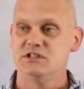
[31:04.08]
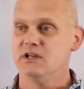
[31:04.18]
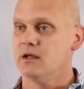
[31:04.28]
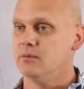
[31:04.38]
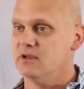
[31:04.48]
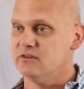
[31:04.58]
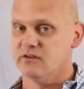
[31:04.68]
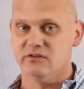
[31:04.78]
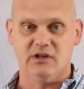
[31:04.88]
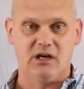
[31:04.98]
GIPs
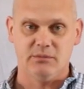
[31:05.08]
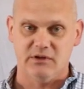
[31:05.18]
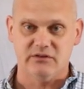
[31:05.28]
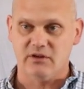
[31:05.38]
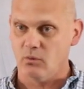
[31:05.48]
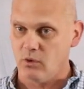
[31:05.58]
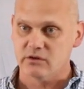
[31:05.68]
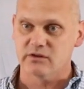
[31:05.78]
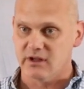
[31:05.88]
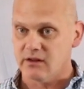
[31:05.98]
and CIPs can
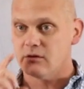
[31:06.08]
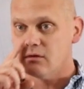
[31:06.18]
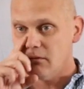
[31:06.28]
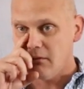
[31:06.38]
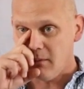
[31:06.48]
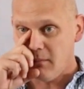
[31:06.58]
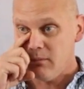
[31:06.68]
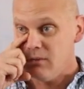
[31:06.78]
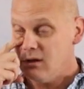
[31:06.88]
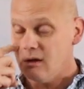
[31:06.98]
work together. That
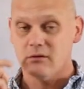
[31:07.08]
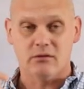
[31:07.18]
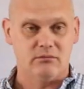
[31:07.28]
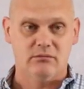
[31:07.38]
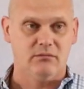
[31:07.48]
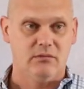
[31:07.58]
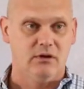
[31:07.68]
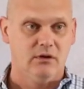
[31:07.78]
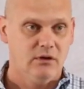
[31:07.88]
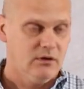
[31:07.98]
might be another.
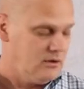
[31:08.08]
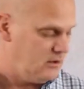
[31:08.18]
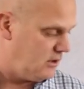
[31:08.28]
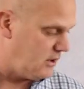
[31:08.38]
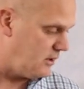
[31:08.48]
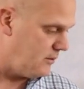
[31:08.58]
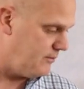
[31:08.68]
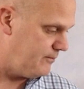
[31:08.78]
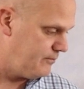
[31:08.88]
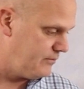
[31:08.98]

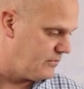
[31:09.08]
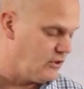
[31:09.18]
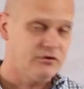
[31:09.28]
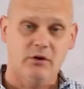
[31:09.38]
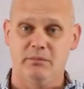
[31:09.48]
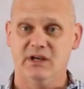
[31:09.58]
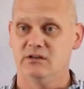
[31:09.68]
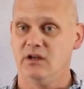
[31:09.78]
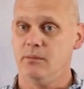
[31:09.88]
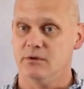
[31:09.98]
Um, those are
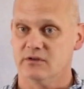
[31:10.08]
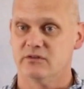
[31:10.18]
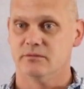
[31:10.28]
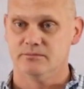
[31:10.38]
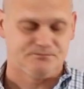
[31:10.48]
big topics.